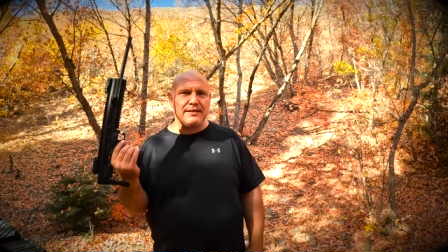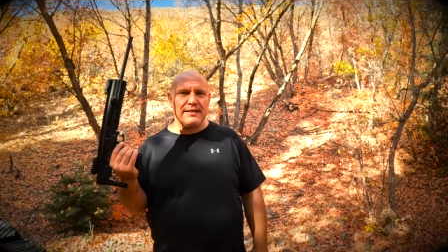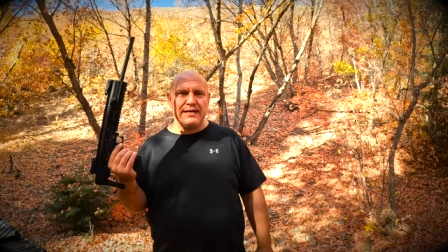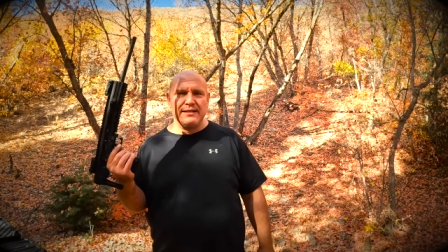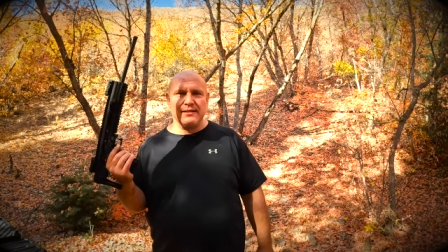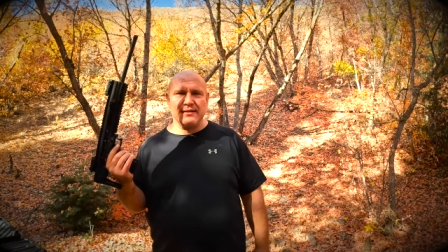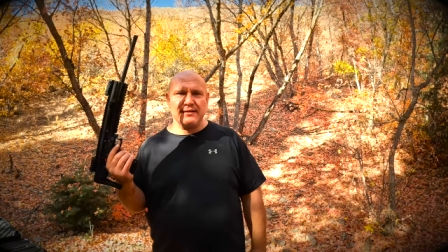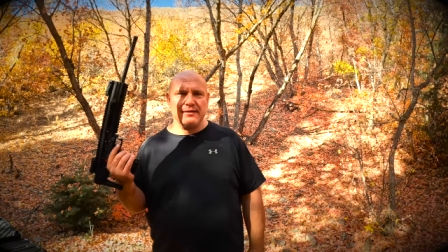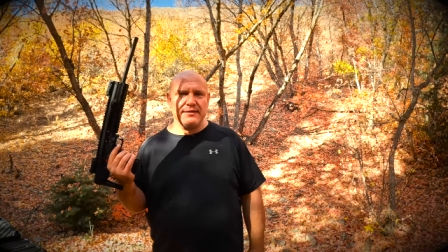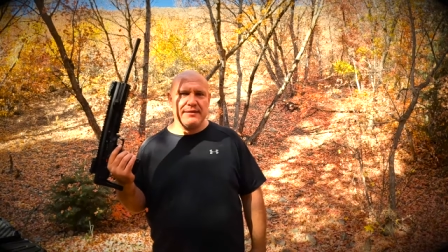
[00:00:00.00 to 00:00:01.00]
gun.
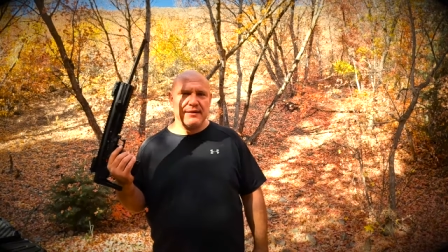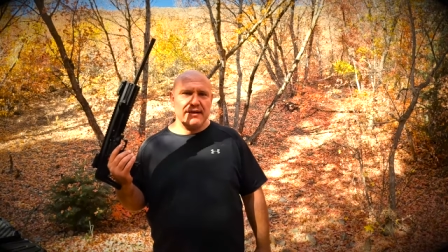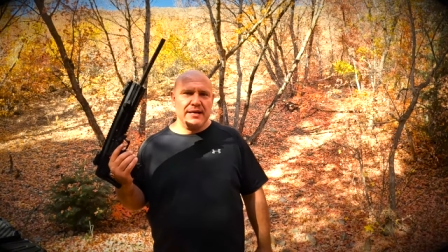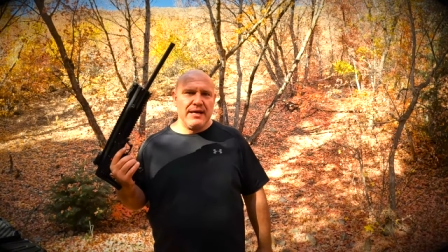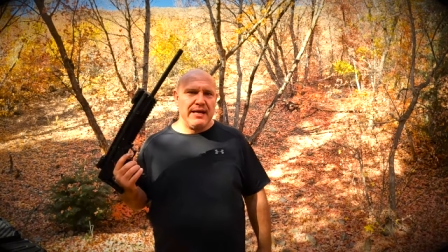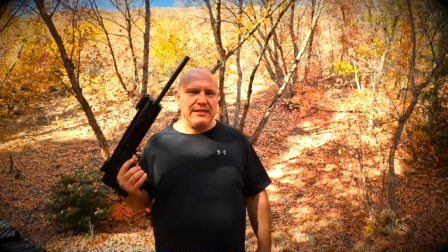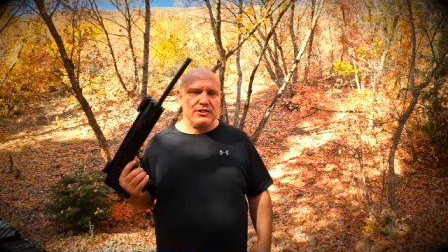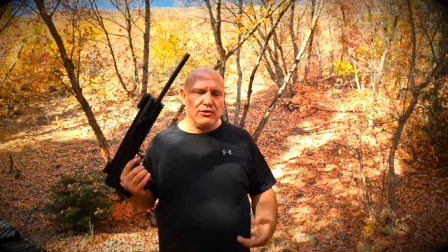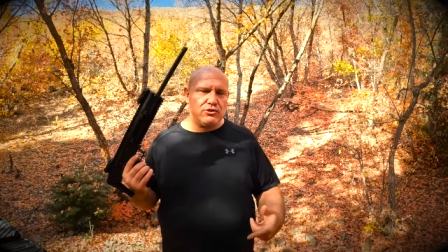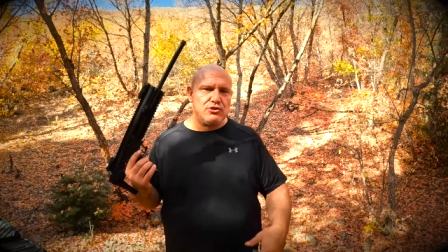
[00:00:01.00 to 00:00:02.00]
I
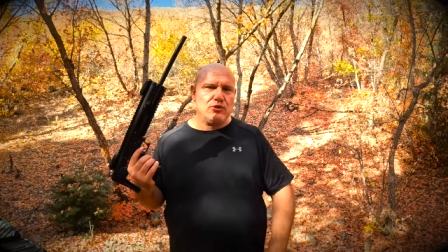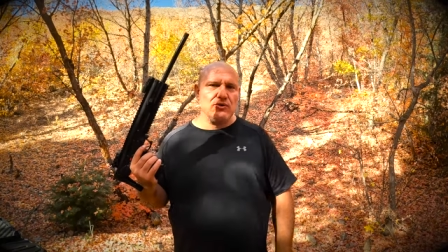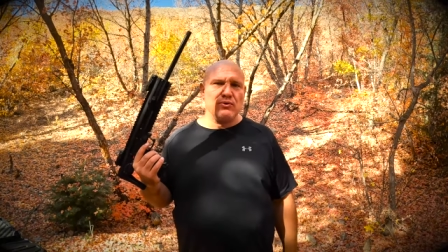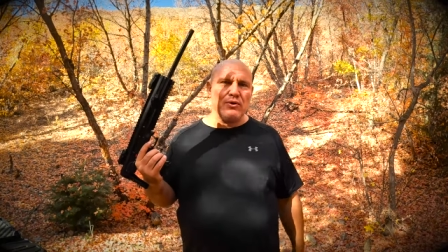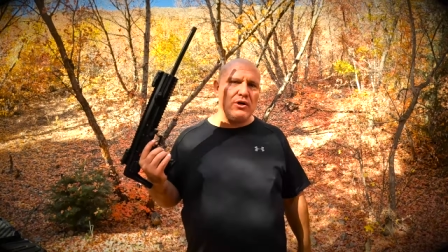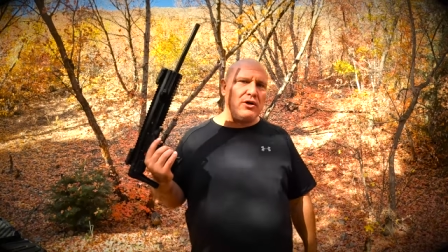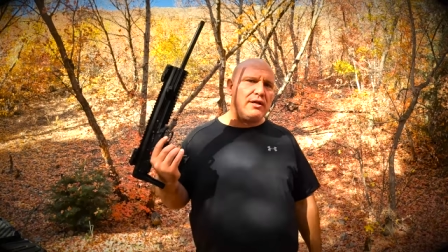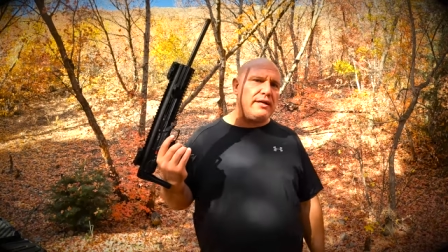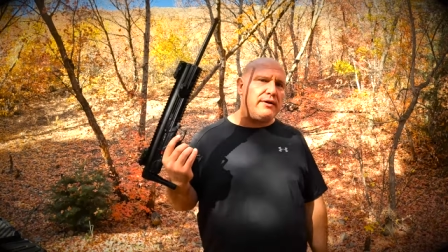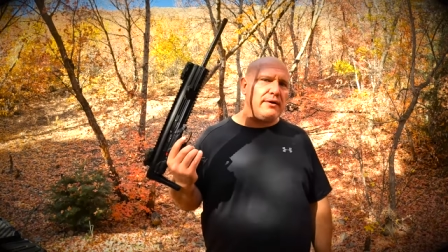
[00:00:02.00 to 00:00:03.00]
showed you
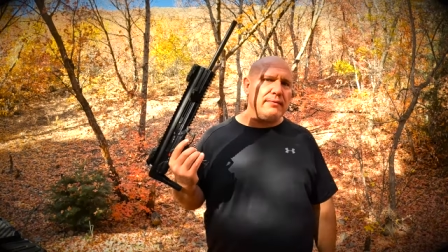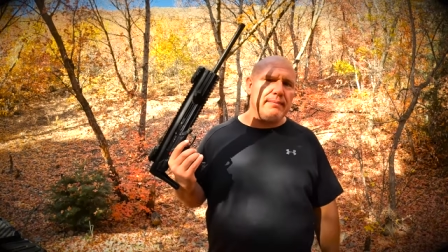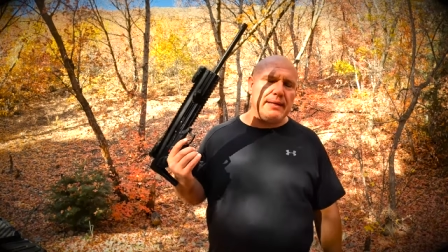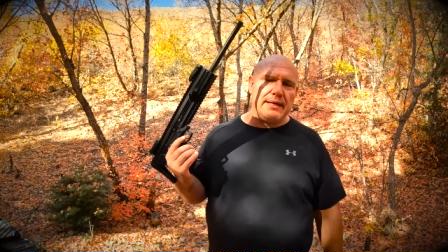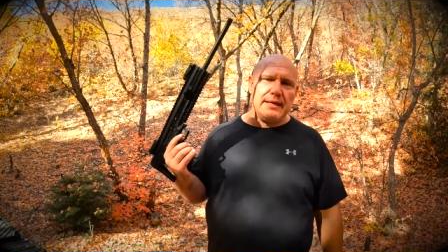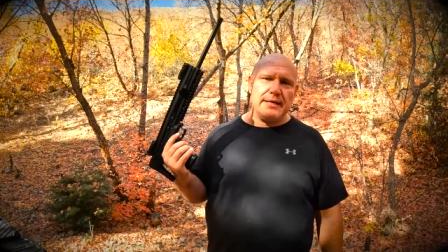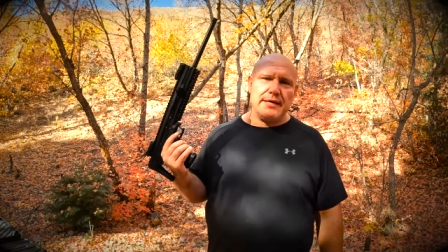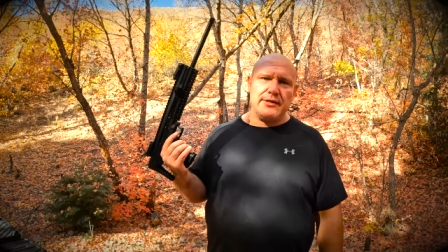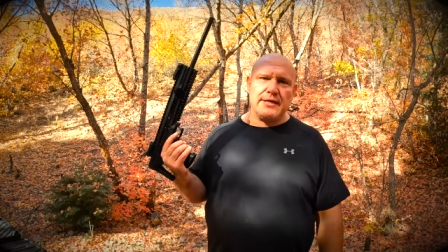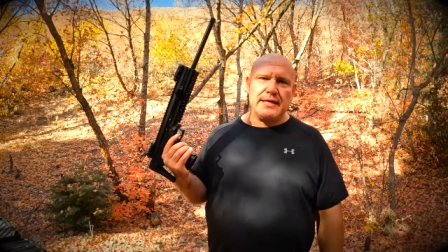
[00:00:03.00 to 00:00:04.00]
earlier
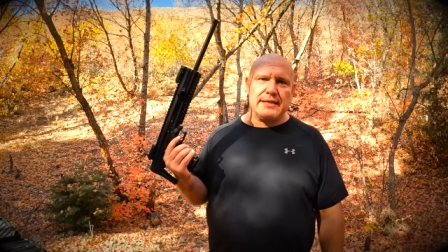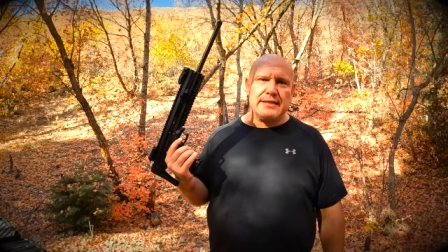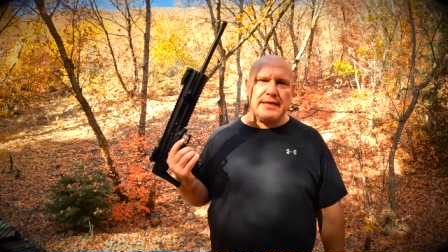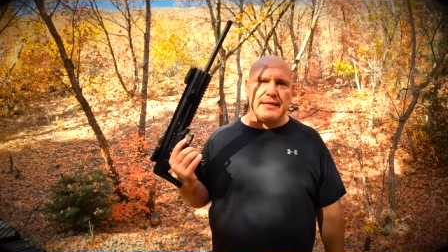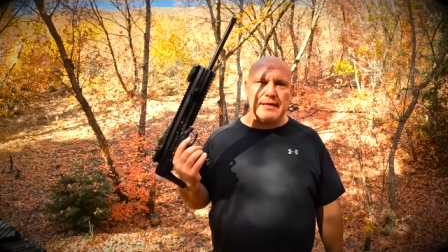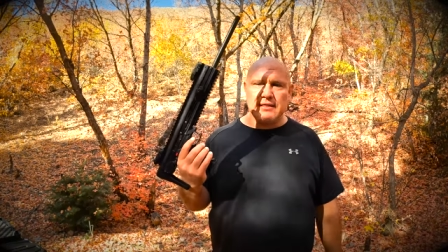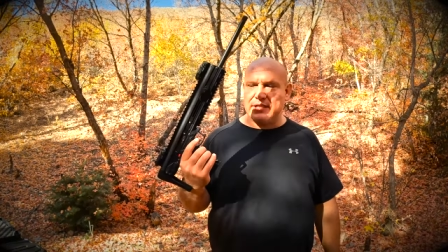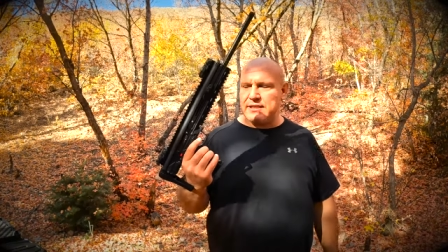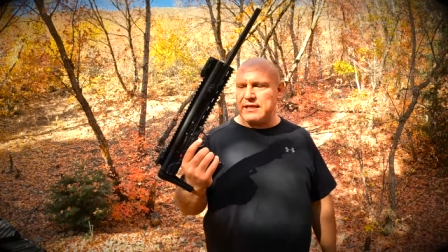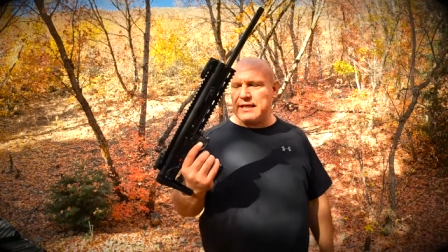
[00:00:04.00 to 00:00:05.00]
another Kel-Tec,
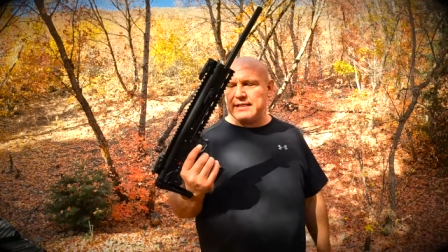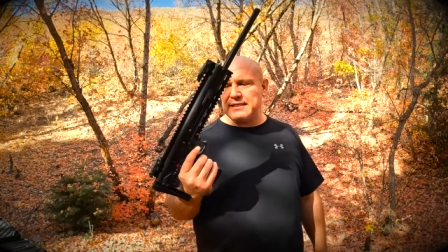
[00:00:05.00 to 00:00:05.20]
just like